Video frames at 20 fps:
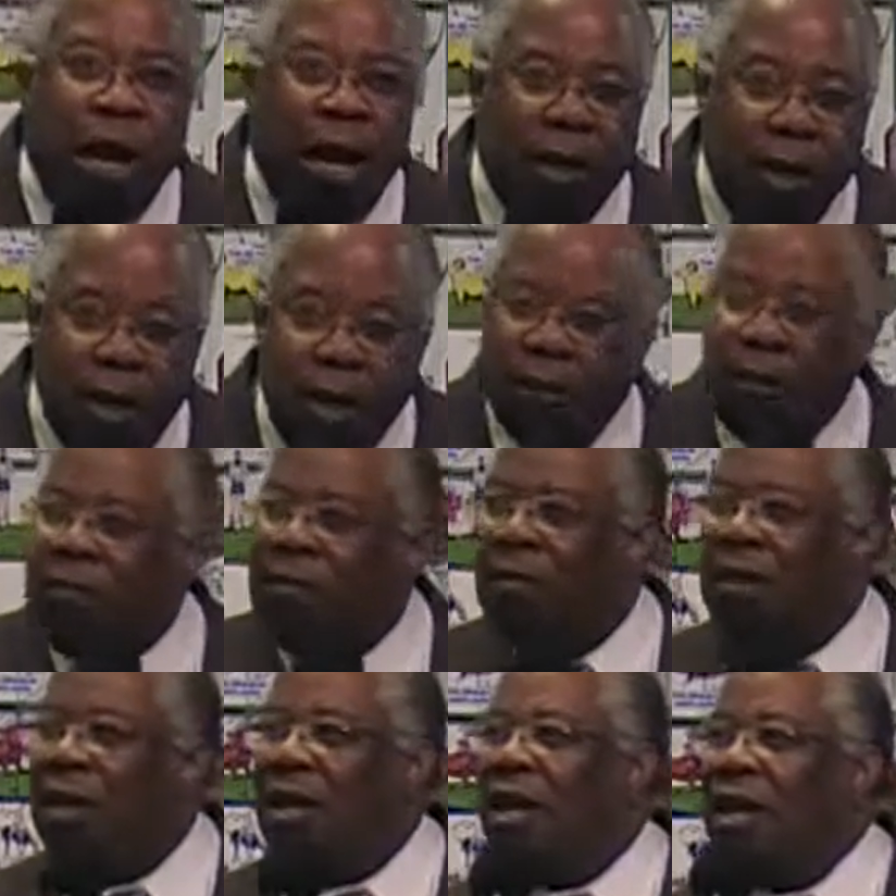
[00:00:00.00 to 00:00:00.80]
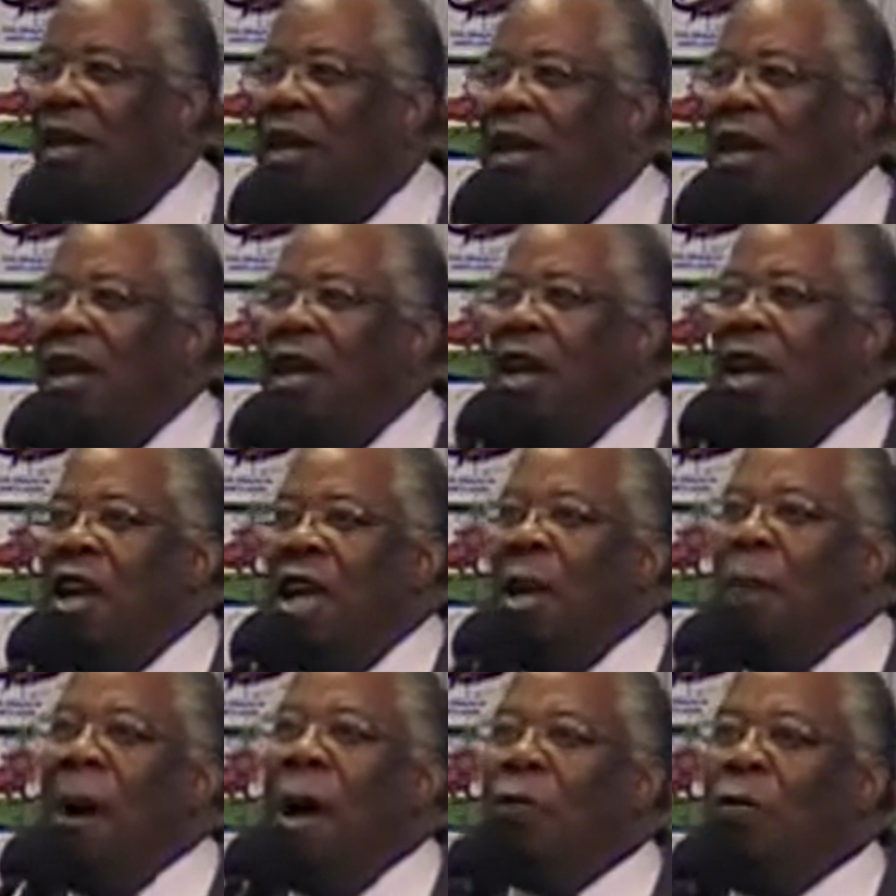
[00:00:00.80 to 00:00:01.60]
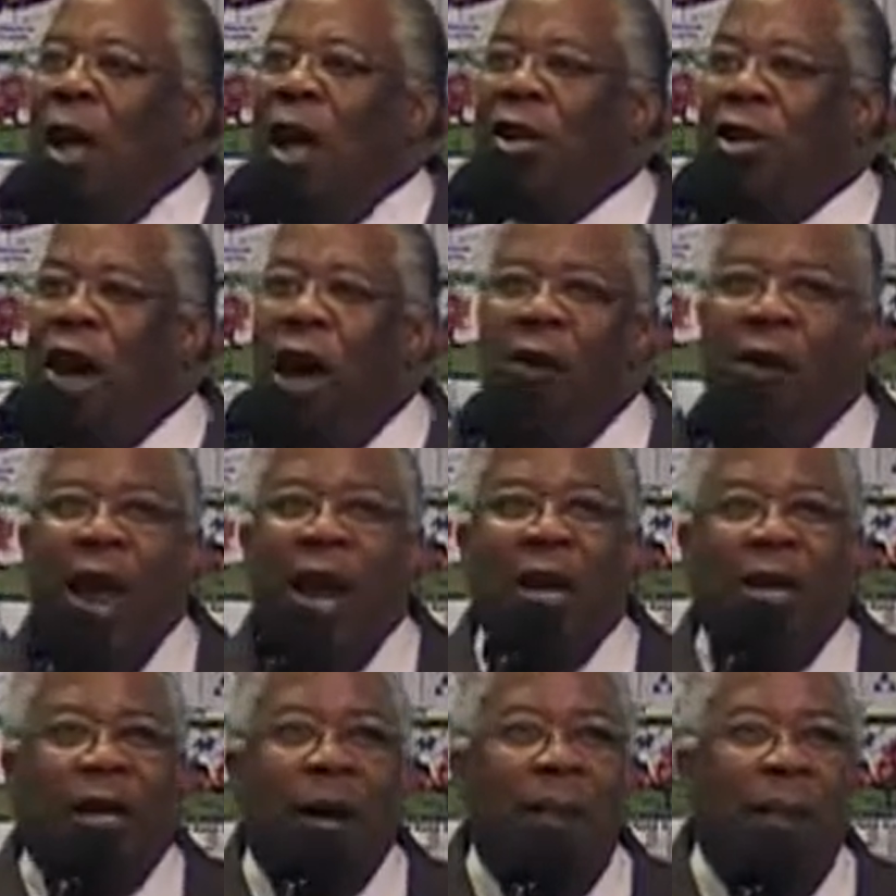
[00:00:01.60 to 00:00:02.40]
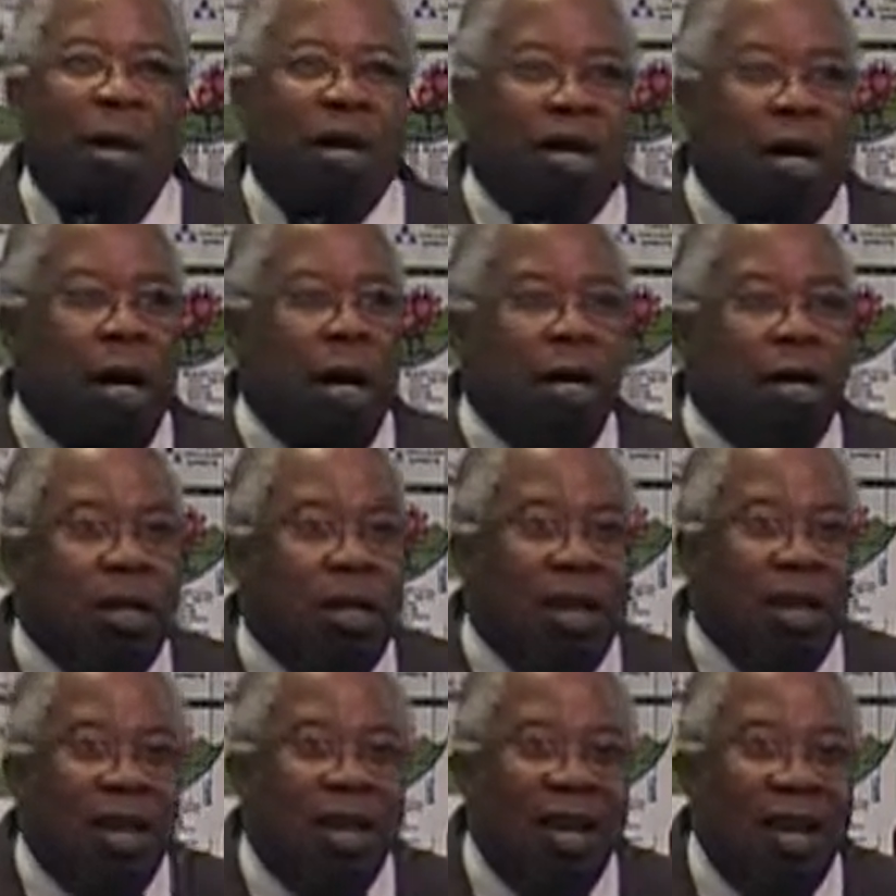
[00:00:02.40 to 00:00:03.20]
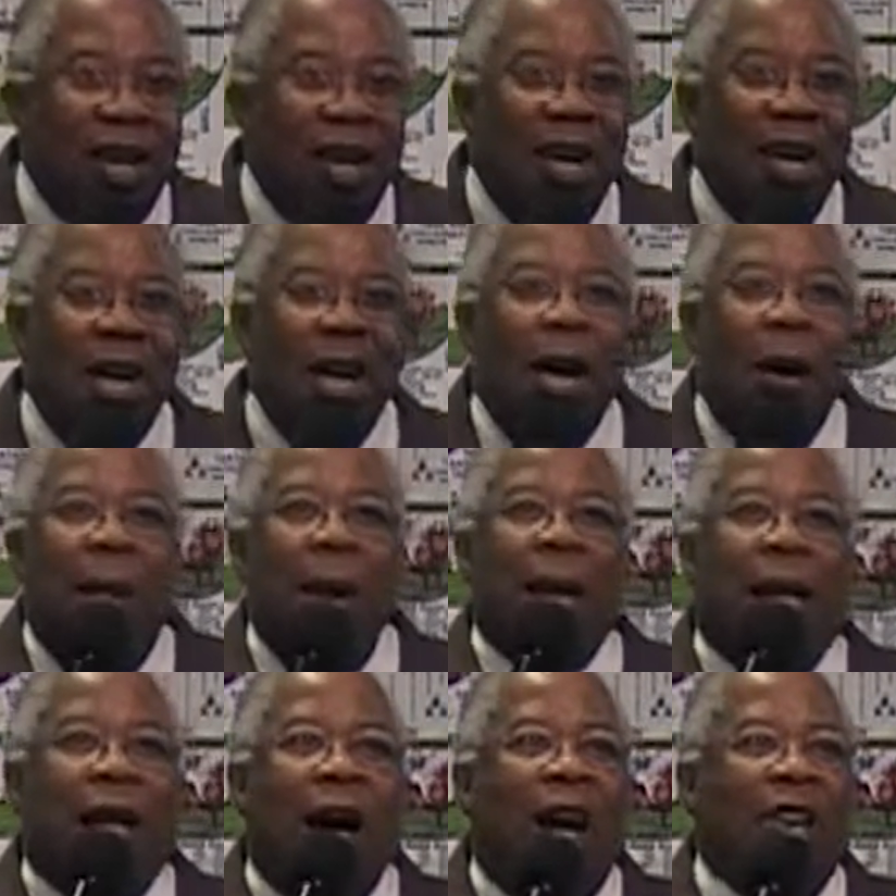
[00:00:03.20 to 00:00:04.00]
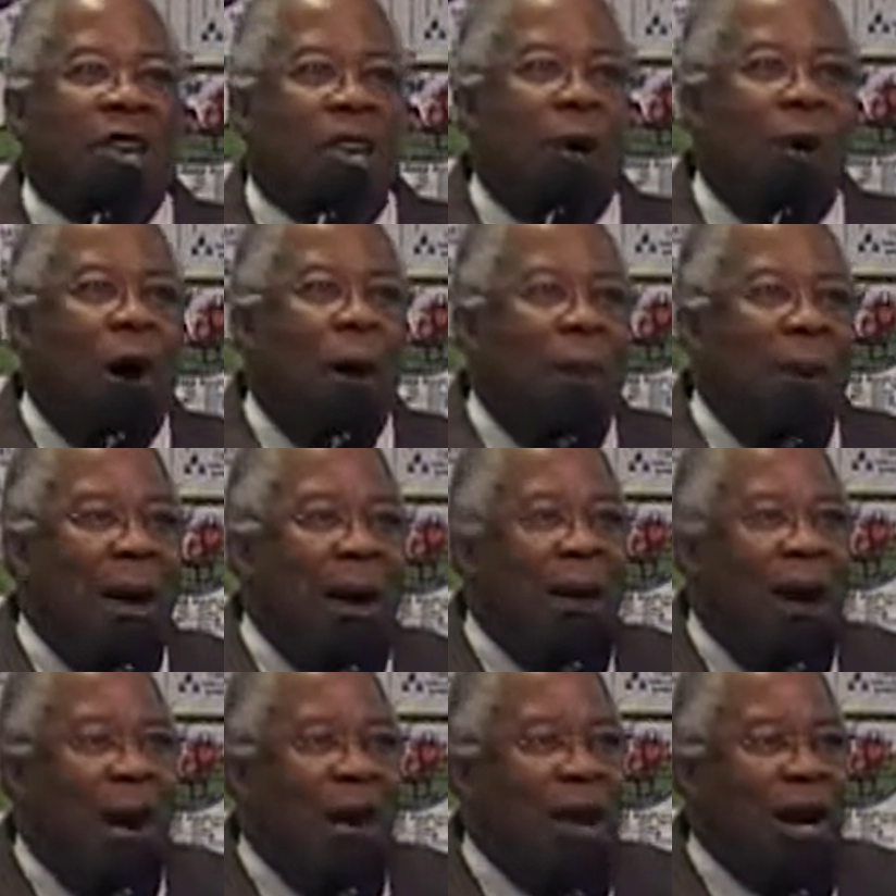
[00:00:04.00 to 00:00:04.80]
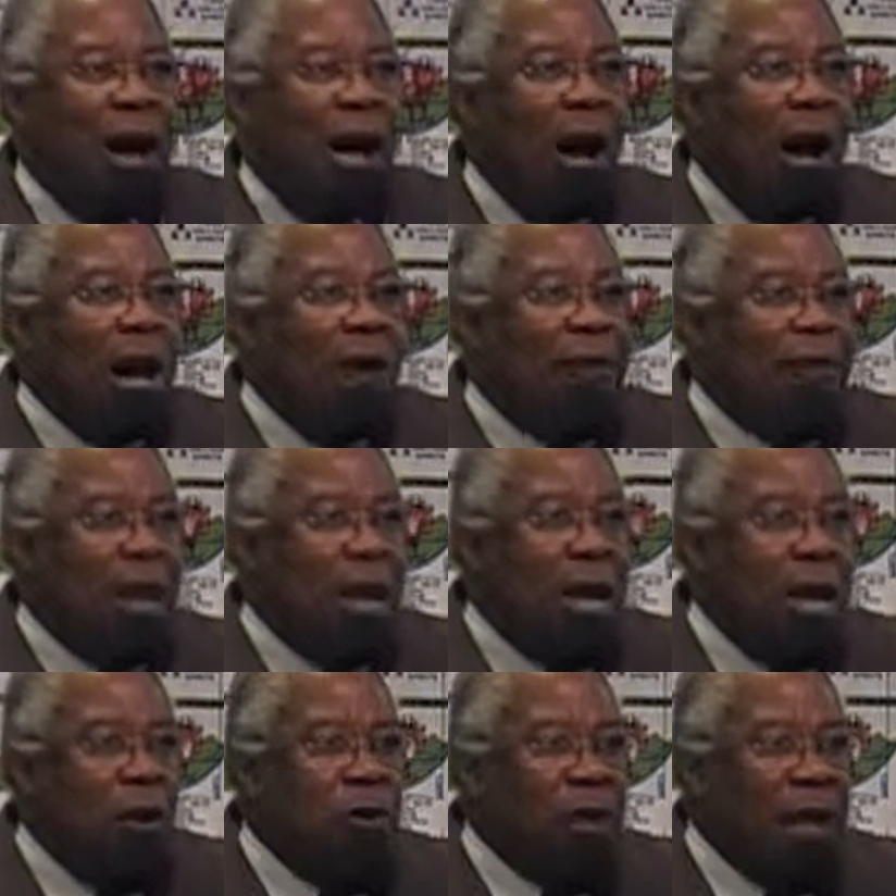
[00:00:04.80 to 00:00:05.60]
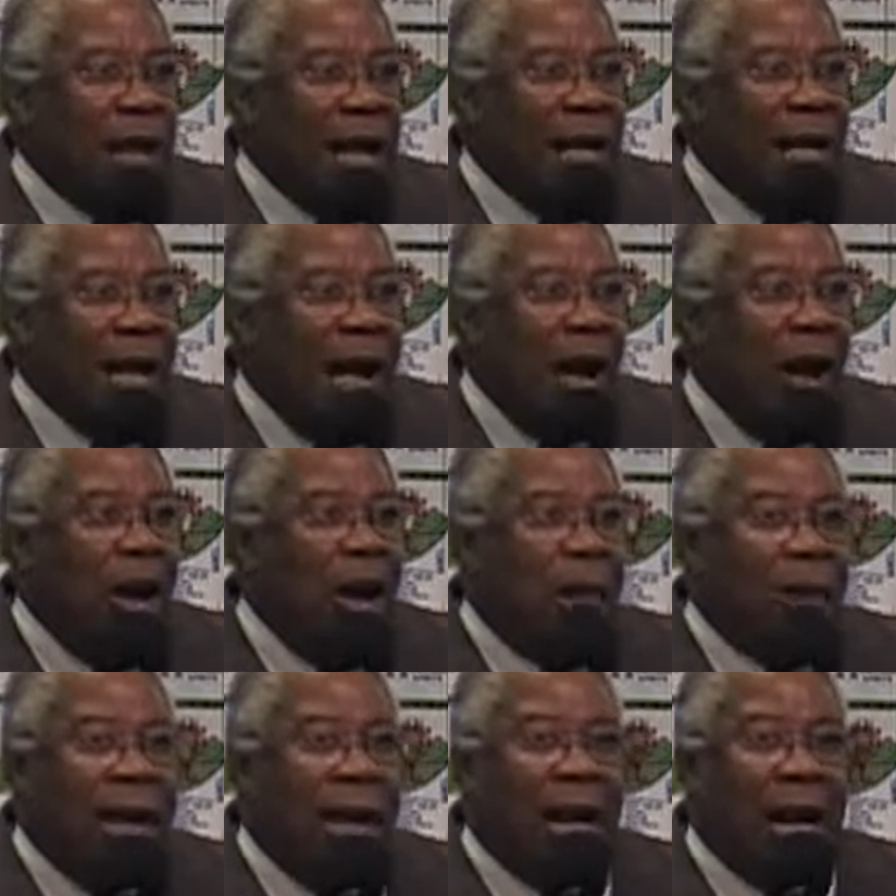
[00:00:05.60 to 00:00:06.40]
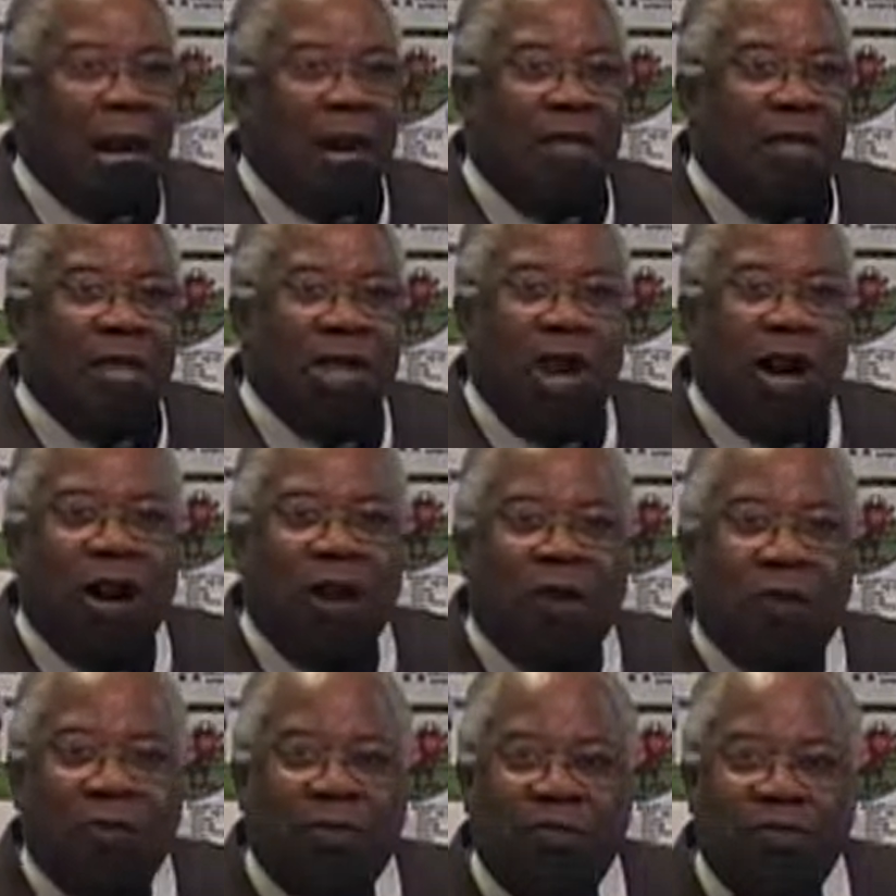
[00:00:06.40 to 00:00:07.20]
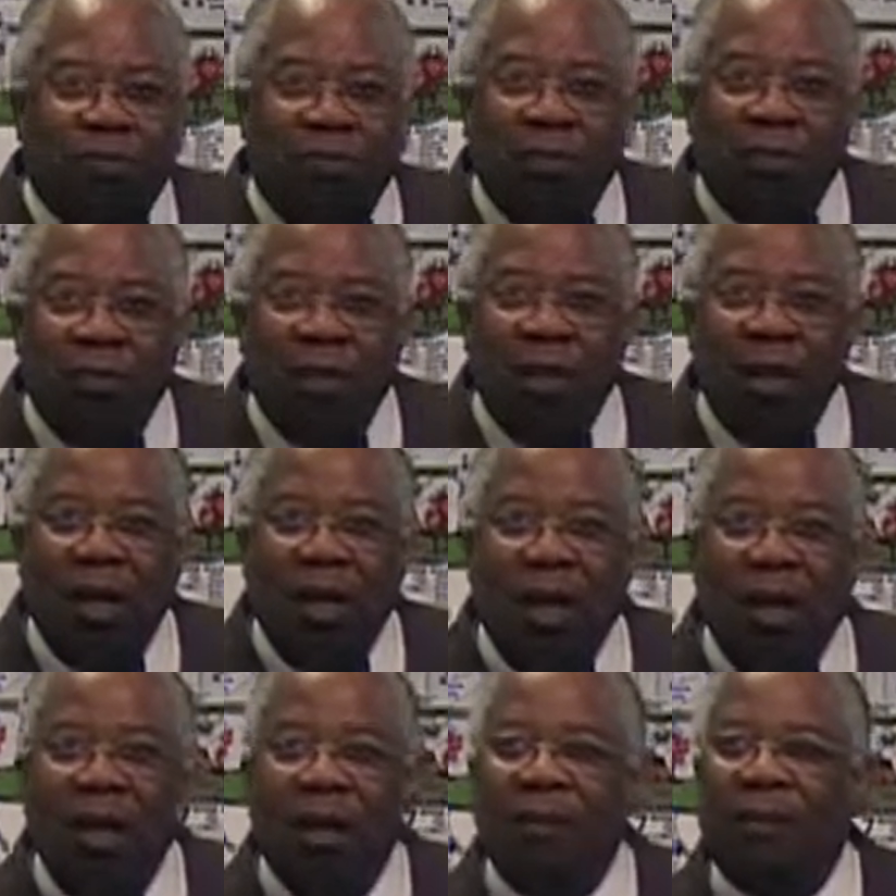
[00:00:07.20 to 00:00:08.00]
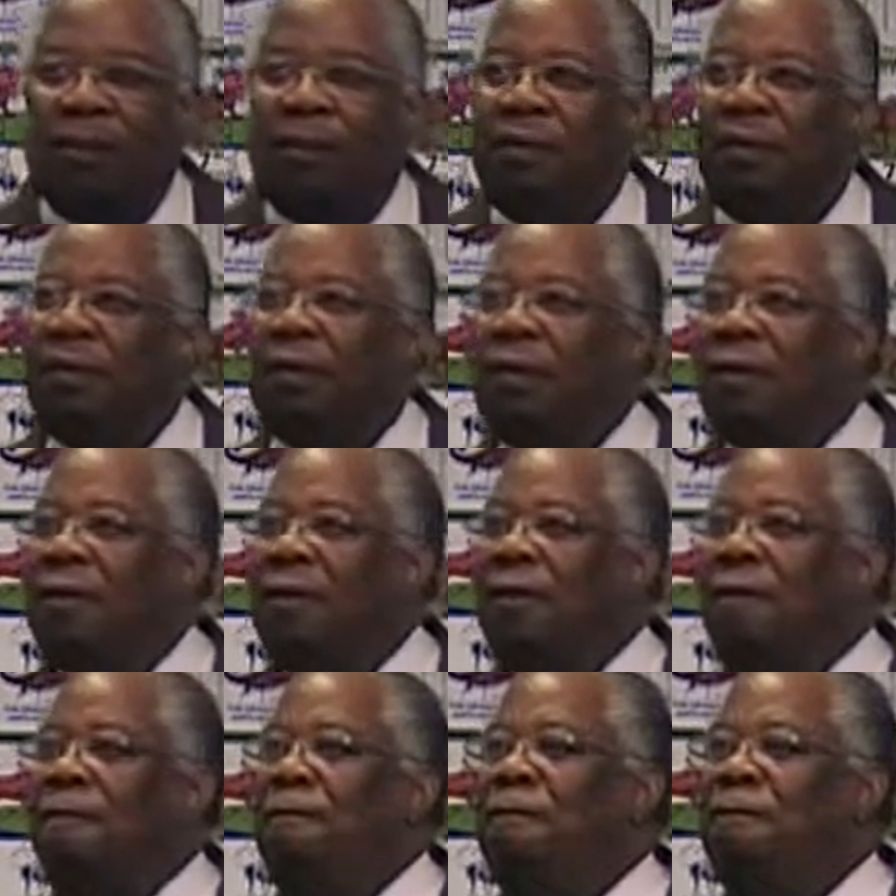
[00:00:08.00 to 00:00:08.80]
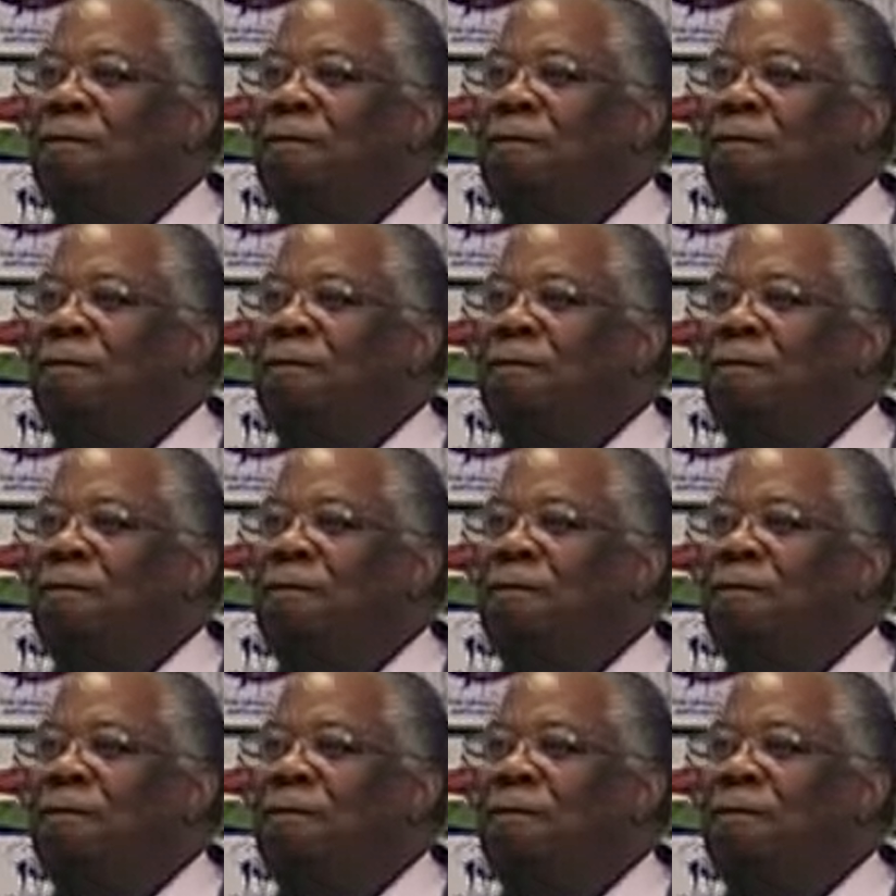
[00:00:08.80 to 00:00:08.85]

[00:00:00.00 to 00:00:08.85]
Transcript: Right. You might as well donate it to missions because you won't be around long enough to use it because God's going to take it out of this earth. Right, amen. Amen.